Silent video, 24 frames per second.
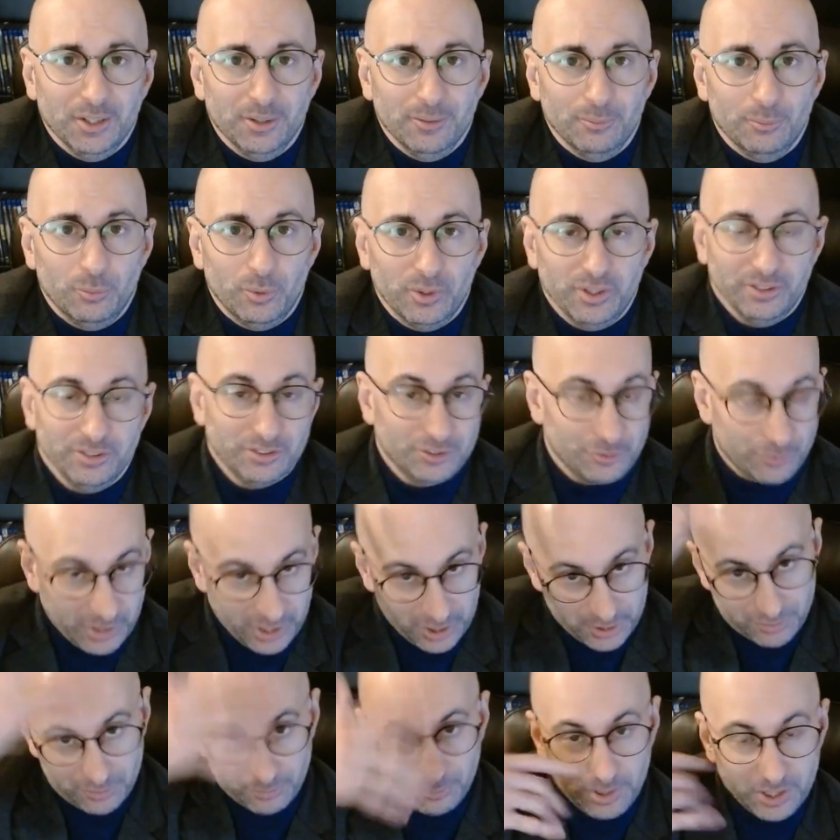where his
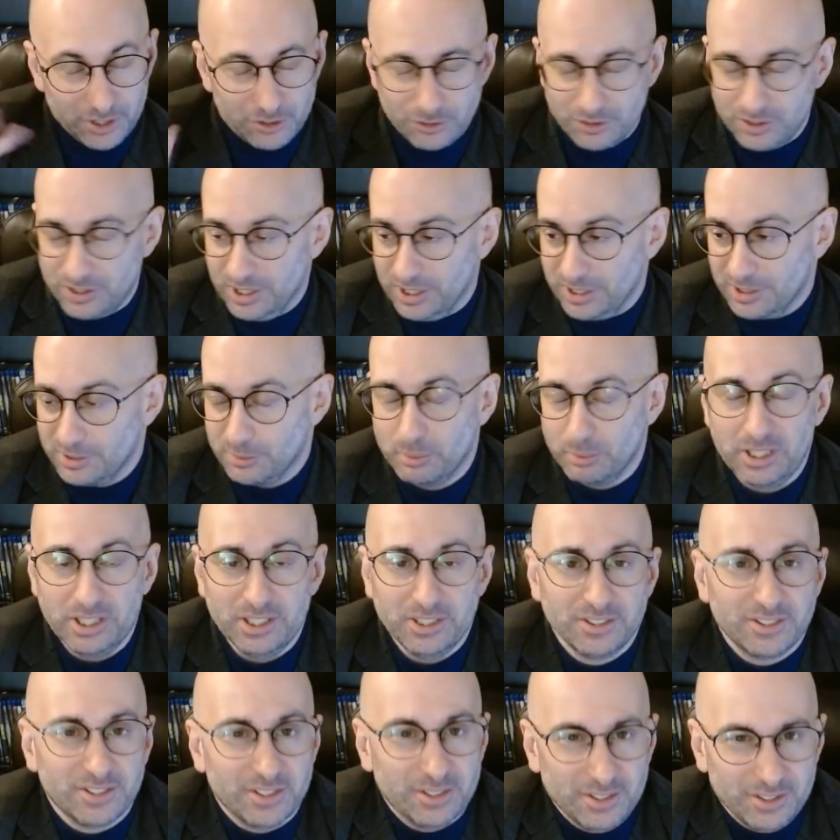transformation takes
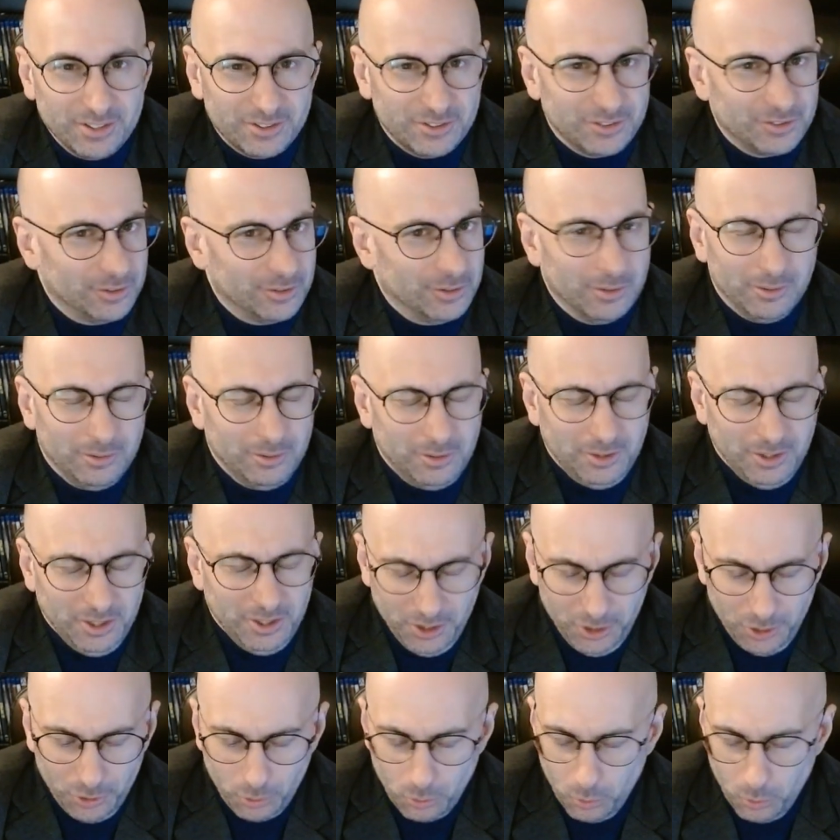place, and it's
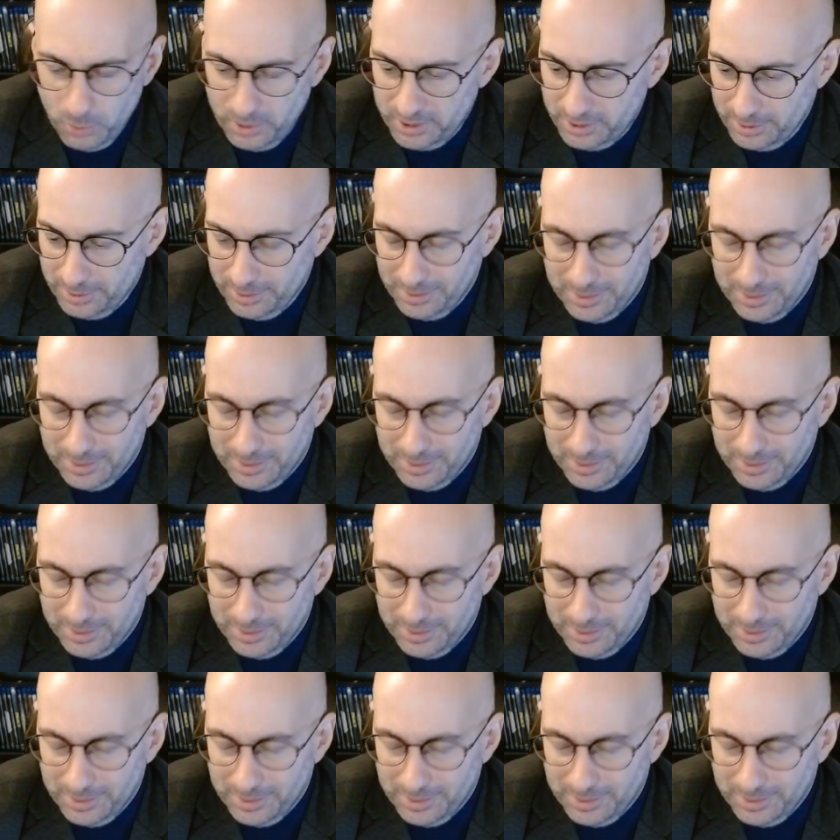quite a